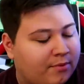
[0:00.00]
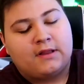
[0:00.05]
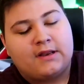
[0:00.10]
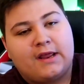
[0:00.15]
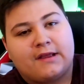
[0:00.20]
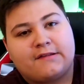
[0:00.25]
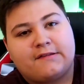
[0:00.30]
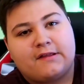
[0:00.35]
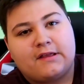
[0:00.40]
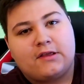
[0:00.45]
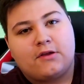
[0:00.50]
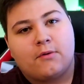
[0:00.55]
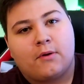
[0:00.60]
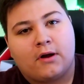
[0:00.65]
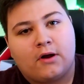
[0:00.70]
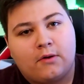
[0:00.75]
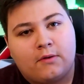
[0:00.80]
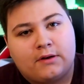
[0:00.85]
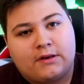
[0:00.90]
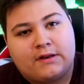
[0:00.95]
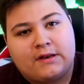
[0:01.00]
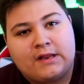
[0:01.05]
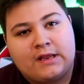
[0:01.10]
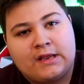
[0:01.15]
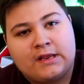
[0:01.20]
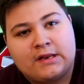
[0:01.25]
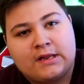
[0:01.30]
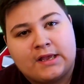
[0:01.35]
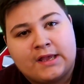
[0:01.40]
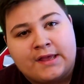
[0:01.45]
The next thing you are going to
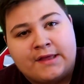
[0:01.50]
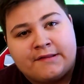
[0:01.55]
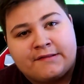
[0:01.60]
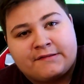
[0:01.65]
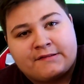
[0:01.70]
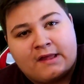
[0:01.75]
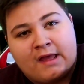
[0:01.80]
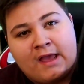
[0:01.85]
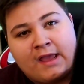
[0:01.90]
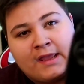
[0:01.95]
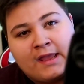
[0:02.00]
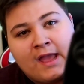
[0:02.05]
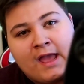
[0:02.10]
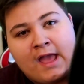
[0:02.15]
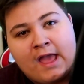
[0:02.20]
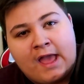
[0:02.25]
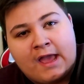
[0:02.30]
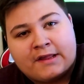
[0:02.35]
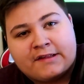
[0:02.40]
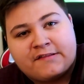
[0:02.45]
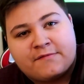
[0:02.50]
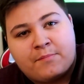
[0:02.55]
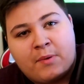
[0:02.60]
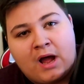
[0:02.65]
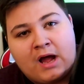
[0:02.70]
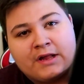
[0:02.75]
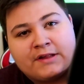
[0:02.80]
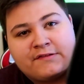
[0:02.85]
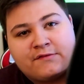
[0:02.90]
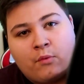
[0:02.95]
need is a
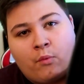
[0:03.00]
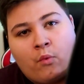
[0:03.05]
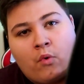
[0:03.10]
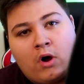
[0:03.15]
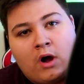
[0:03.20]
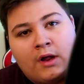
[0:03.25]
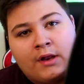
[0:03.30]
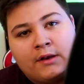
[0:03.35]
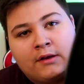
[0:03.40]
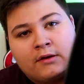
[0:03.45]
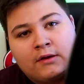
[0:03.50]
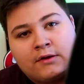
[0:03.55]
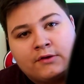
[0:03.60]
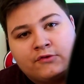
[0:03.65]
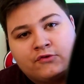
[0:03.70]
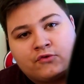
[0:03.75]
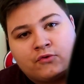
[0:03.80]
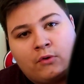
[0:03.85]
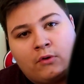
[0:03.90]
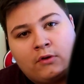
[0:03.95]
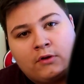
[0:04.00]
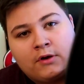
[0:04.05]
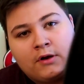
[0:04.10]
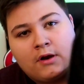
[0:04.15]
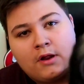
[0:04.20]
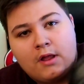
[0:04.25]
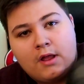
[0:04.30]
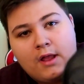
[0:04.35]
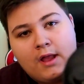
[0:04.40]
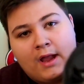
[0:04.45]
Xbox One
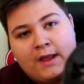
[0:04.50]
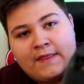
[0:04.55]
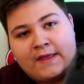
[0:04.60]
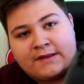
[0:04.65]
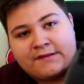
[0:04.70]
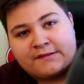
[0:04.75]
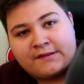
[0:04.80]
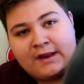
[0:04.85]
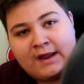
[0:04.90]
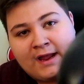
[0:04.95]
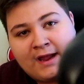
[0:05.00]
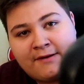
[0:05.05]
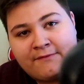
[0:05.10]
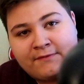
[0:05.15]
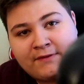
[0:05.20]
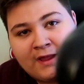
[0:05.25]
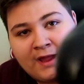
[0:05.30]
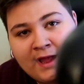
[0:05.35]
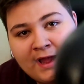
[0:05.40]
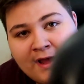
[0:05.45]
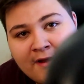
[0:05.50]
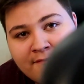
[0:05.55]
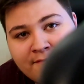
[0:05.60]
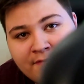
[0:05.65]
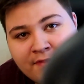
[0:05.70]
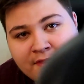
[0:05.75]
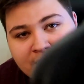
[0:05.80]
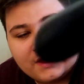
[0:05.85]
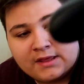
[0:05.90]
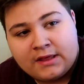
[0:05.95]
controller, and that's gonna have
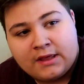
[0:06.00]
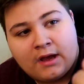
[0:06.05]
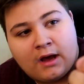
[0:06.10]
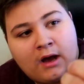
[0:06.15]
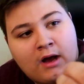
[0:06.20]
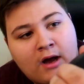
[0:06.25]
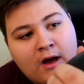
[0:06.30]
the